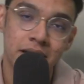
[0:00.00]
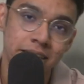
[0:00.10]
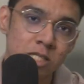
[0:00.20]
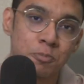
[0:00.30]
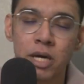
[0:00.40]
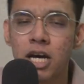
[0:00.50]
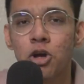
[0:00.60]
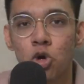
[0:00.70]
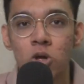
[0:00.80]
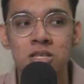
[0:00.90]
The speaker
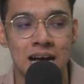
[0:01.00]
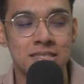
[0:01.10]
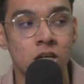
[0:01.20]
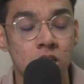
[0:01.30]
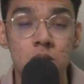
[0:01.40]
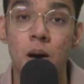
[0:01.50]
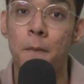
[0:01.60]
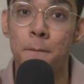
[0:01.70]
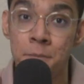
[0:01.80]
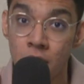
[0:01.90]
roles are certain
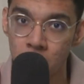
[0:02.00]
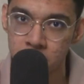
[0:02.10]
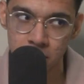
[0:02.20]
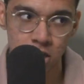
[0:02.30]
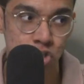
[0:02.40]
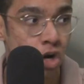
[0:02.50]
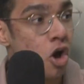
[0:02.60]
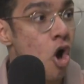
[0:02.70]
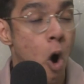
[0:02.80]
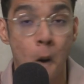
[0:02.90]
burdens or
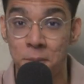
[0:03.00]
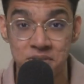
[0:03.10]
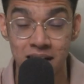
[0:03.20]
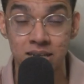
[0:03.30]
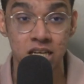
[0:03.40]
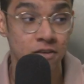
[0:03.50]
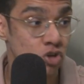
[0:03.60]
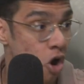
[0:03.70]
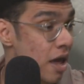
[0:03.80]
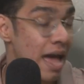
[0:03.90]
objectives
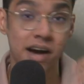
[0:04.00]
or